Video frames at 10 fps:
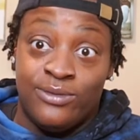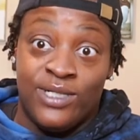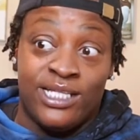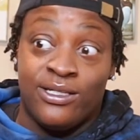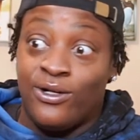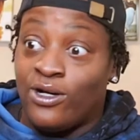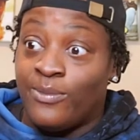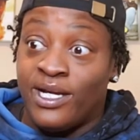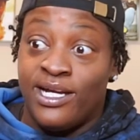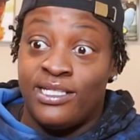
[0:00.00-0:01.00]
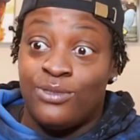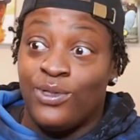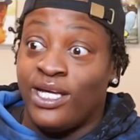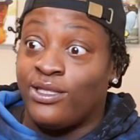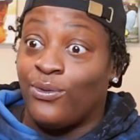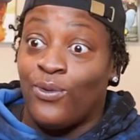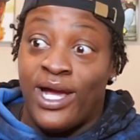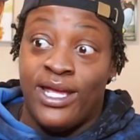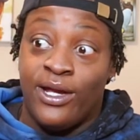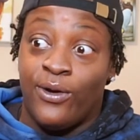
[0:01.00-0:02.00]
We got the Carmines. We got the
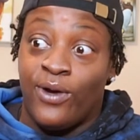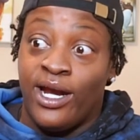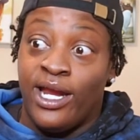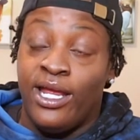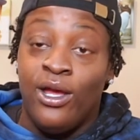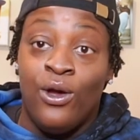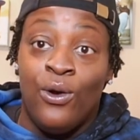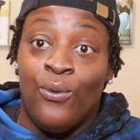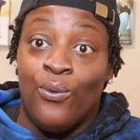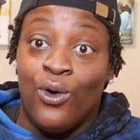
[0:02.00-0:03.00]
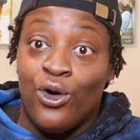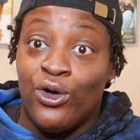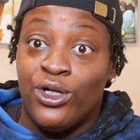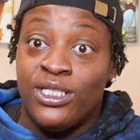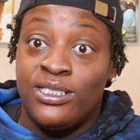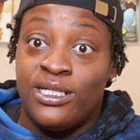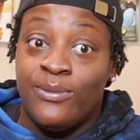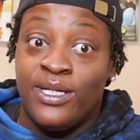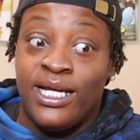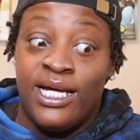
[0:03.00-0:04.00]
white and gray ones
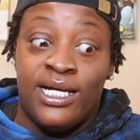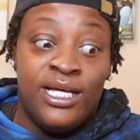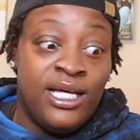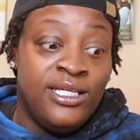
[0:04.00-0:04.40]
coming out.